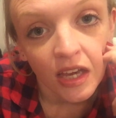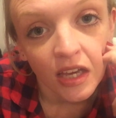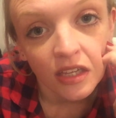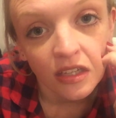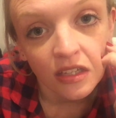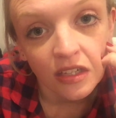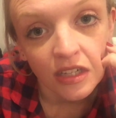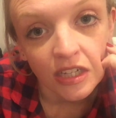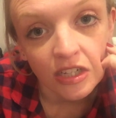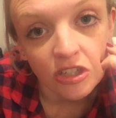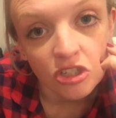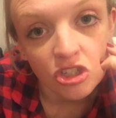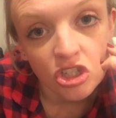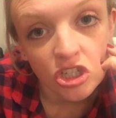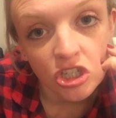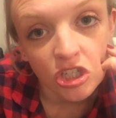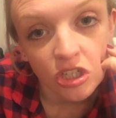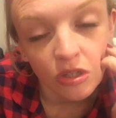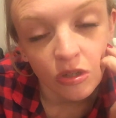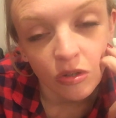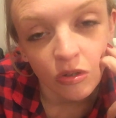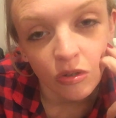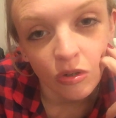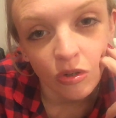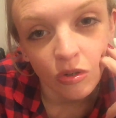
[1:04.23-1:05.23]
you need
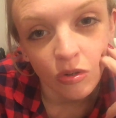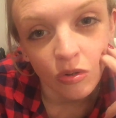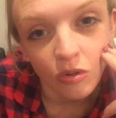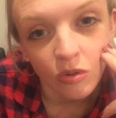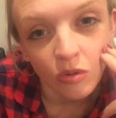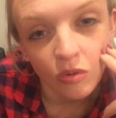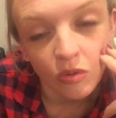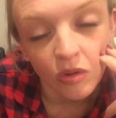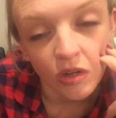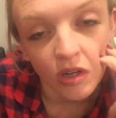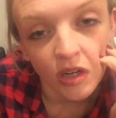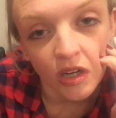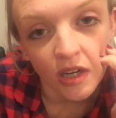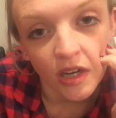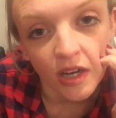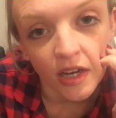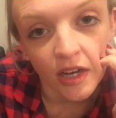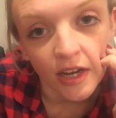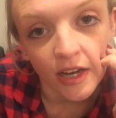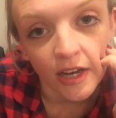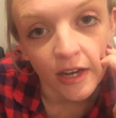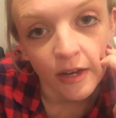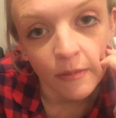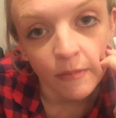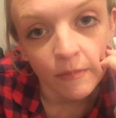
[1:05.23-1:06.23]
to
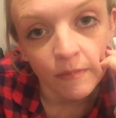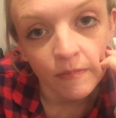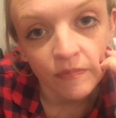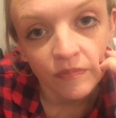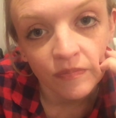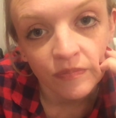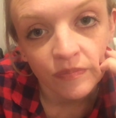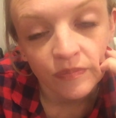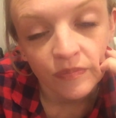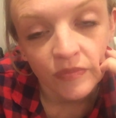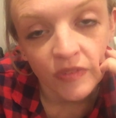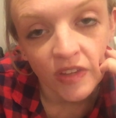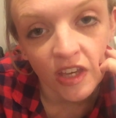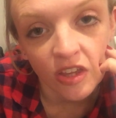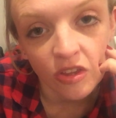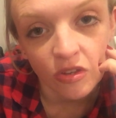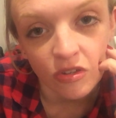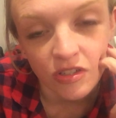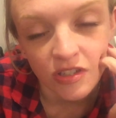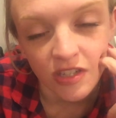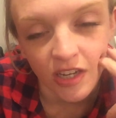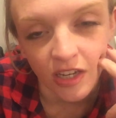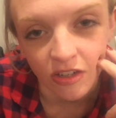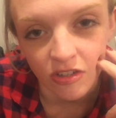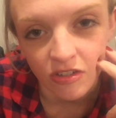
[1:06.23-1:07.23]
either
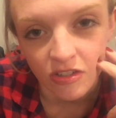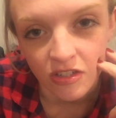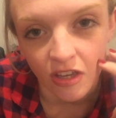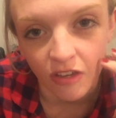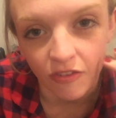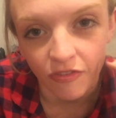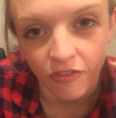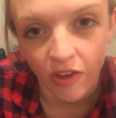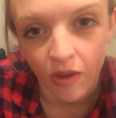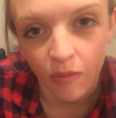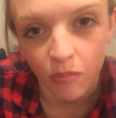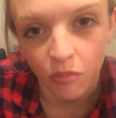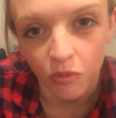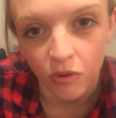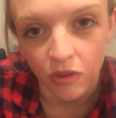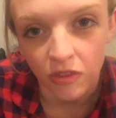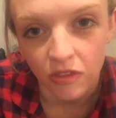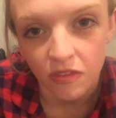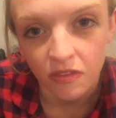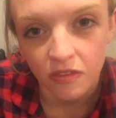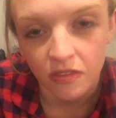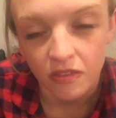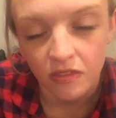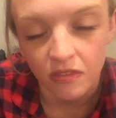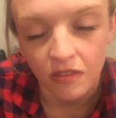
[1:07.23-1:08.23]
set yourself up with
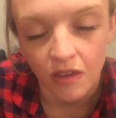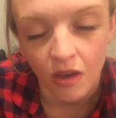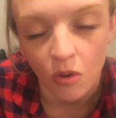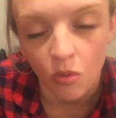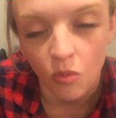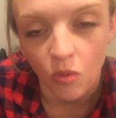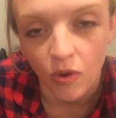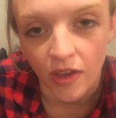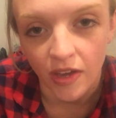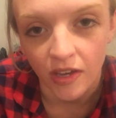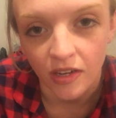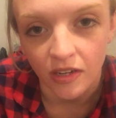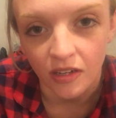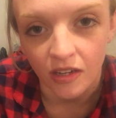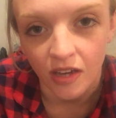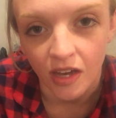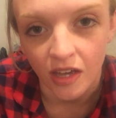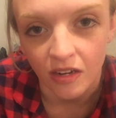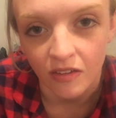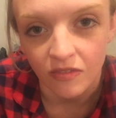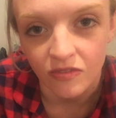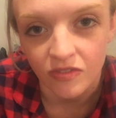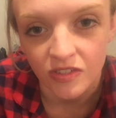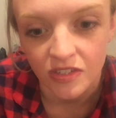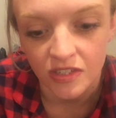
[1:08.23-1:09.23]
a way to
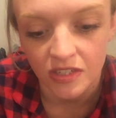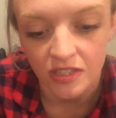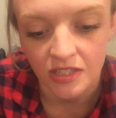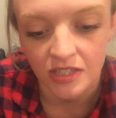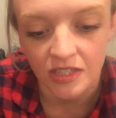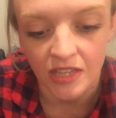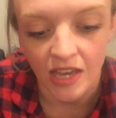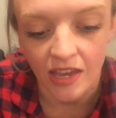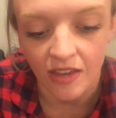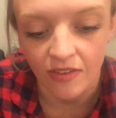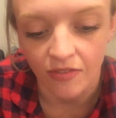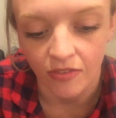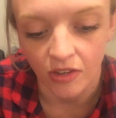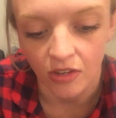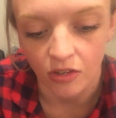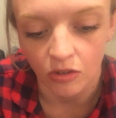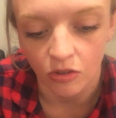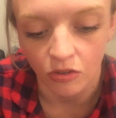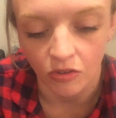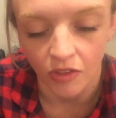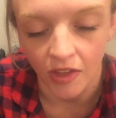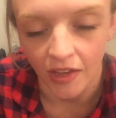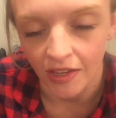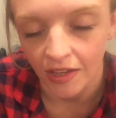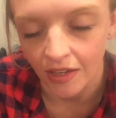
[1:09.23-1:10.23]
kind of save it,
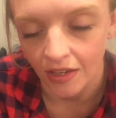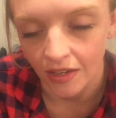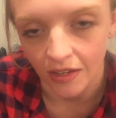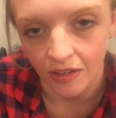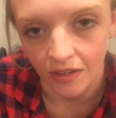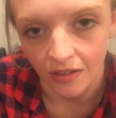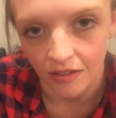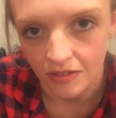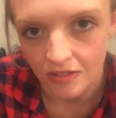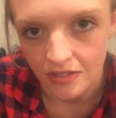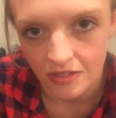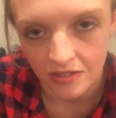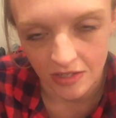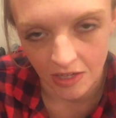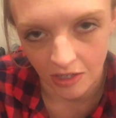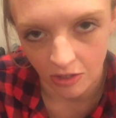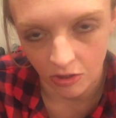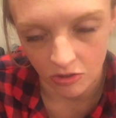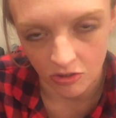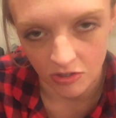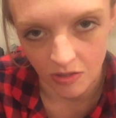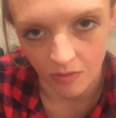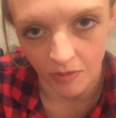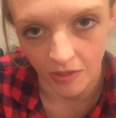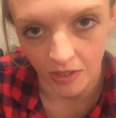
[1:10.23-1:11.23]
or like a stick
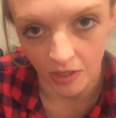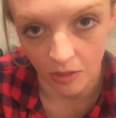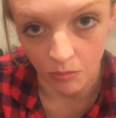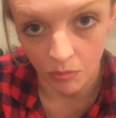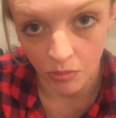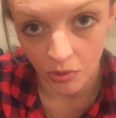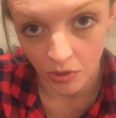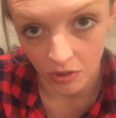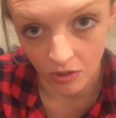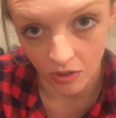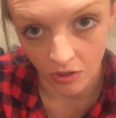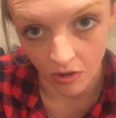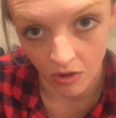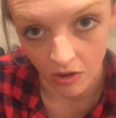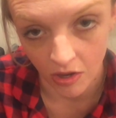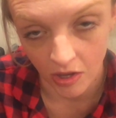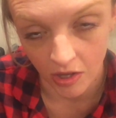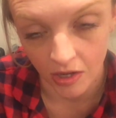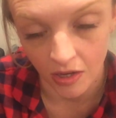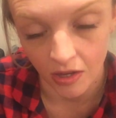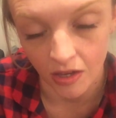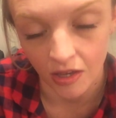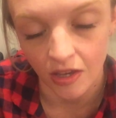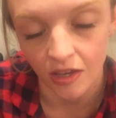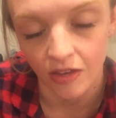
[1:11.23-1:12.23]
or something to put it
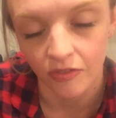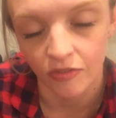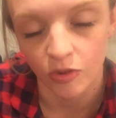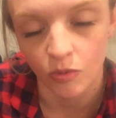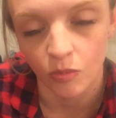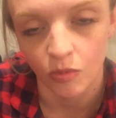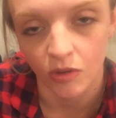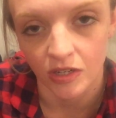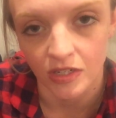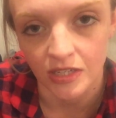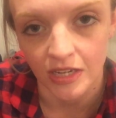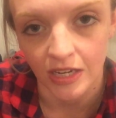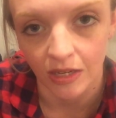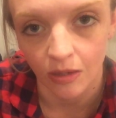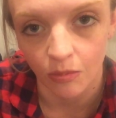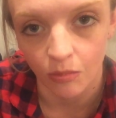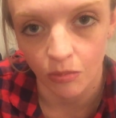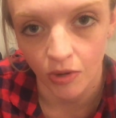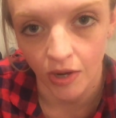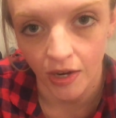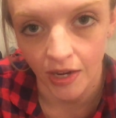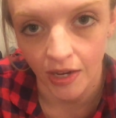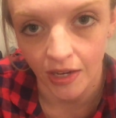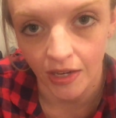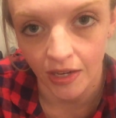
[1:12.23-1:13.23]
on if you want to take a
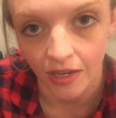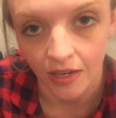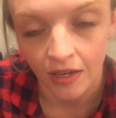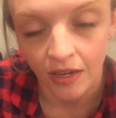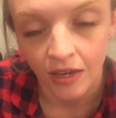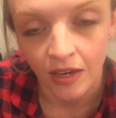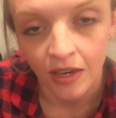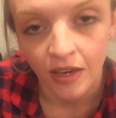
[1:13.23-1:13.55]
break,